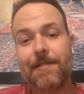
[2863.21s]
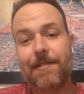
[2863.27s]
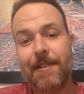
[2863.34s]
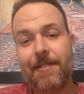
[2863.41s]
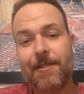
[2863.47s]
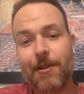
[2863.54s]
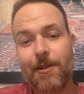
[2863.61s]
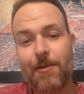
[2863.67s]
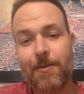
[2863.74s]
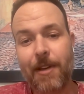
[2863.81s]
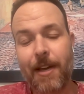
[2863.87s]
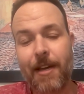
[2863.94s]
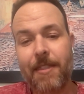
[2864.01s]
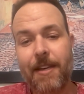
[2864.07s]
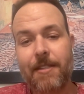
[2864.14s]
So
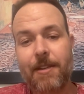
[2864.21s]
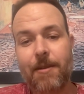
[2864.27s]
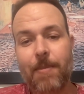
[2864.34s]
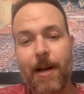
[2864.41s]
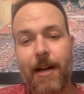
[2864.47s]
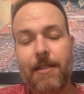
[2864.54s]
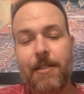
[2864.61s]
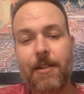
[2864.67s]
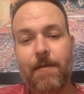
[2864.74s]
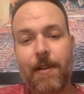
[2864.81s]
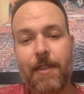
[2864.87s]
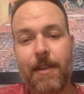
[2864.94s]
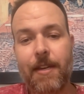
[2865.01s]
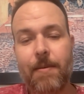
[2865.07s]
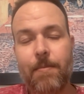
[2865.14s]
yeah, that's a positive.
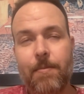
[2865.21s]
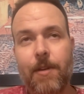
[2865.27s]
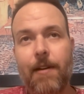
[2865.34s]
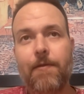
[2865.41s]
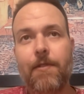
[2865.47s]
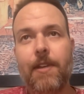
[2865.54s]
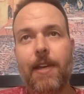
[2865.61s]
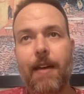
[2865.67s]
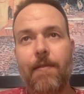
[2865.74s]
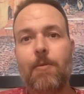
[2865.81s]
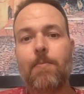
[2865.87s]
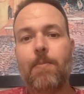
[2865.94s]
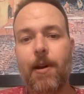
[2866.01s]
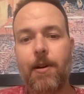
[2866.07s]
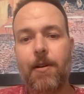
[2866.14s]
I think I'm definitely
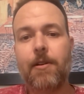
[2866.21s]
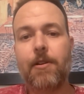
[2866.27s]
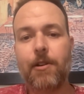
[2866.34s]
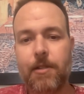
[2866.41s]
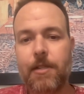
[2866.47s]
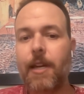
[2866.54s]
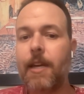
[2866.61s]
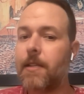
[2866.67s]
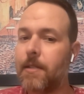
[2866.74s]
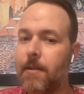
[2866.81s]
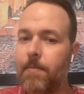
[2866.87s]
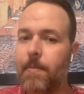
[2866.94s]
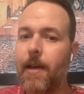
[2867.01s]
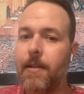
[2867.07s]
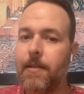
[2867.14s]
having better good days
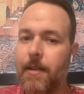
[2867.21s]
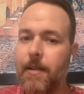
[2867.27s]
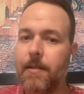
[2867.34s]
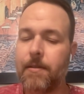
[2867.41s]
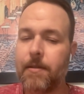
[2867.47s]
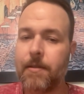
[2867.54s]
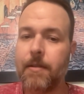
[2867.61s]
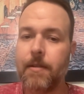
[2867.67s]
than bad days.